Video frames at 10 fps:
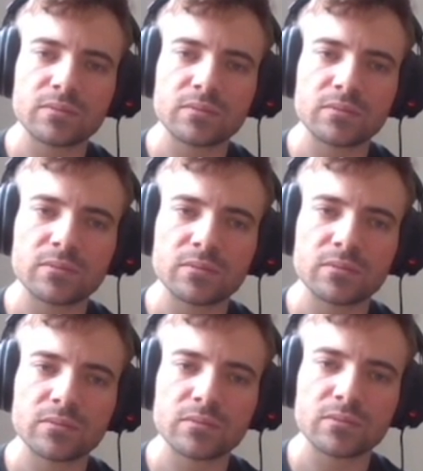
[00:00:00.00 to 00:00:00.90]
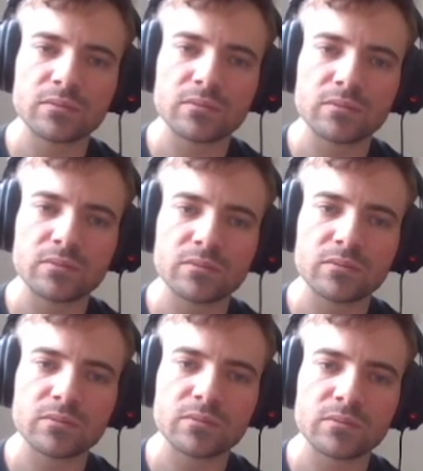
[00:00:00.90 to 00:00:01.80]

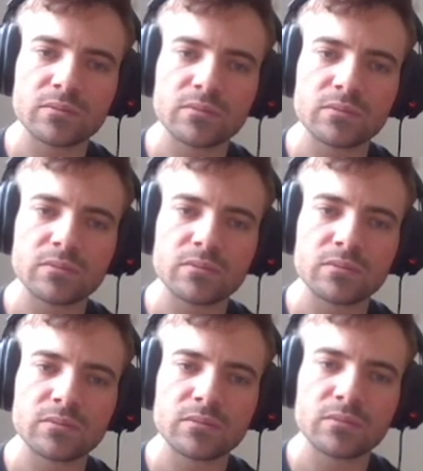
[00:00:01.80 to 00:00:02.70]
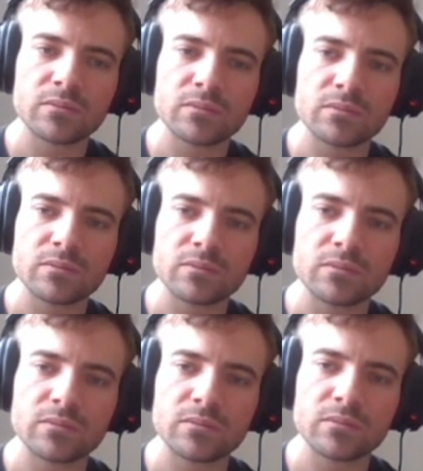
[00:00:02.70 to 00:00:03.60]

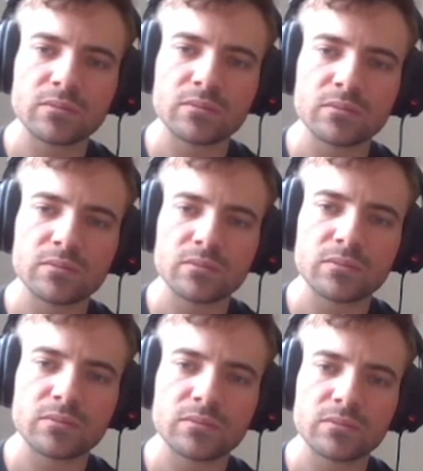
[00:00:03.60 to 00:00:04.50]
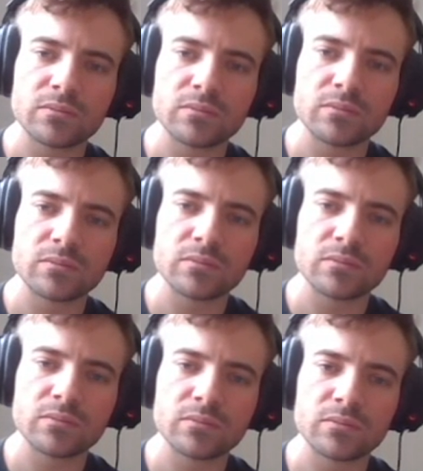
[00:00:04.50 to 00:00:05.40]

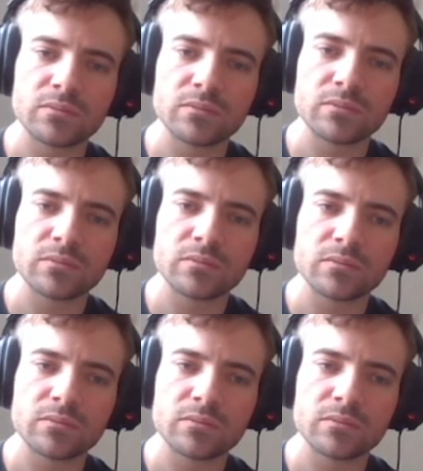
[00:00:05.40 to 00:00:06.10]
No words are spoken by the person on screen.